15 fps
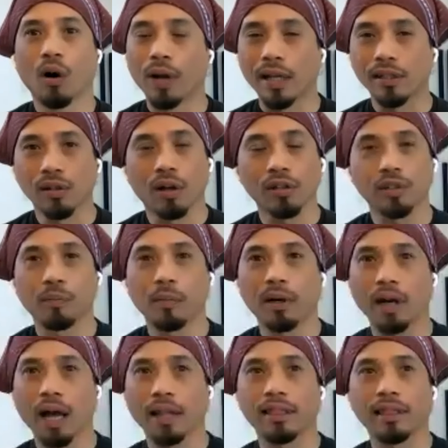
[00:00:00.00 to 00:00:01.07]
Oh, that's awesome.
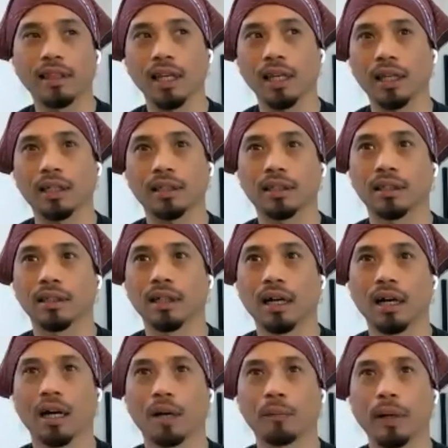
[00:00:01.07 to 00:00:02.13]
I think
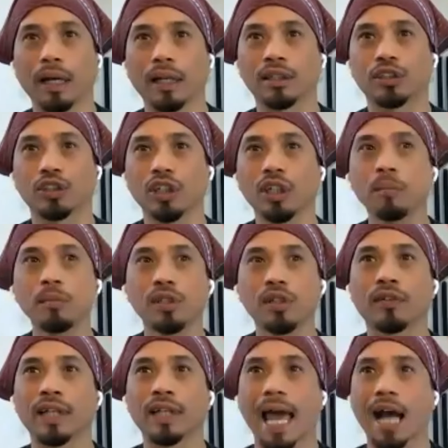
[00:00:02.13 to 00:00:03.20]
in terms
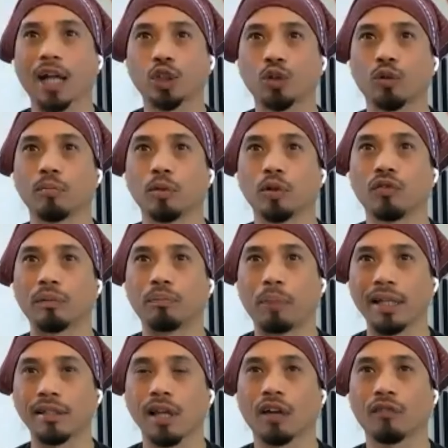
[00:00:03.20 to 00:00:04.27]
of an actual movie
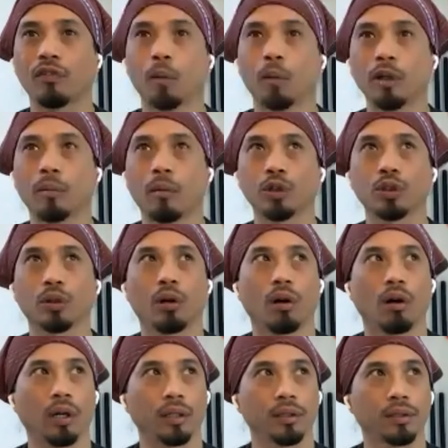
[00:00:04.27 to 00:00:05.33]
based out of Filipino martial
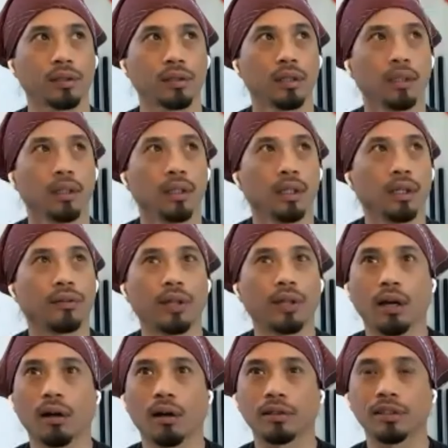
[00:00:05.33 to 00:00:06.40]
arts,
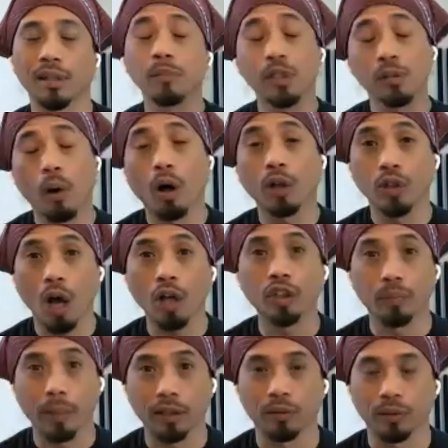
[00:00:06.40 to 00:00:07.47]
there are some small
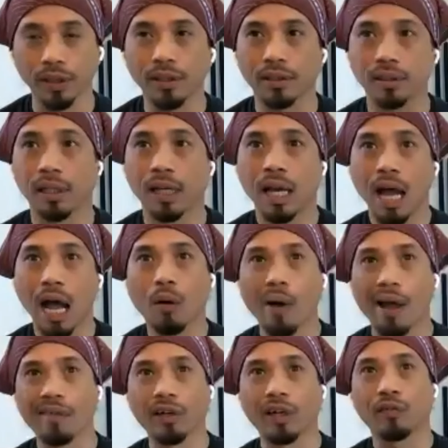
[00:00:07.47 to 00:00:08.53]
documentaries.
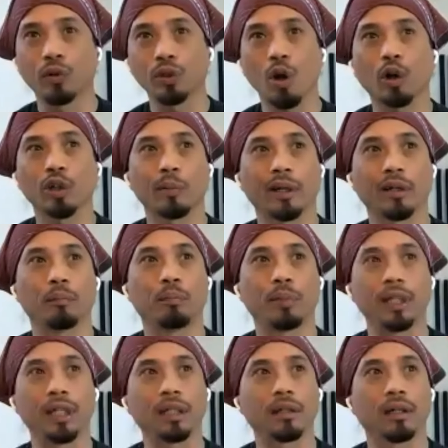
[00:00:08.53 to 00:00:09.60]
However, if we're talking about a
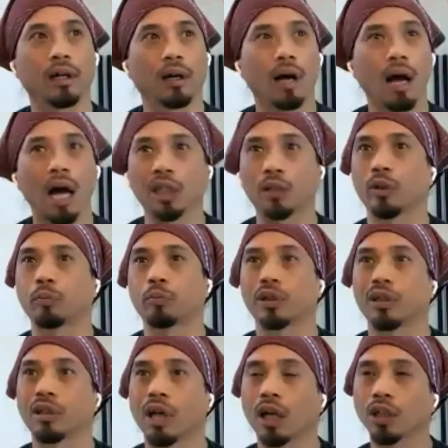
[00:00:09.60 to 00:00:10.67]
big Hollywood
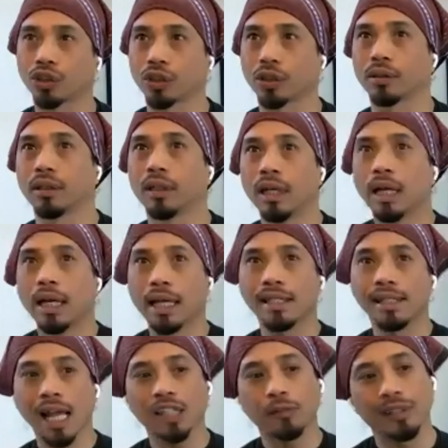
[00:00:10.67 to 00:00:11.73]
production,
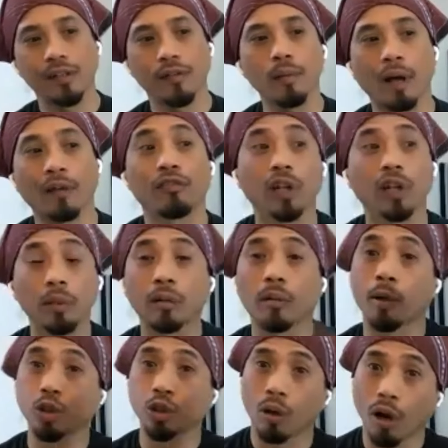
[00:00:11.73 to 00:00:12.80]
it's not specifically about
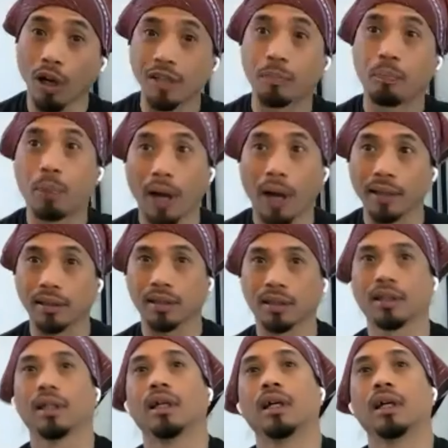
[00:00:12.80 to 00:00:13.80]
Filipino martial arts, but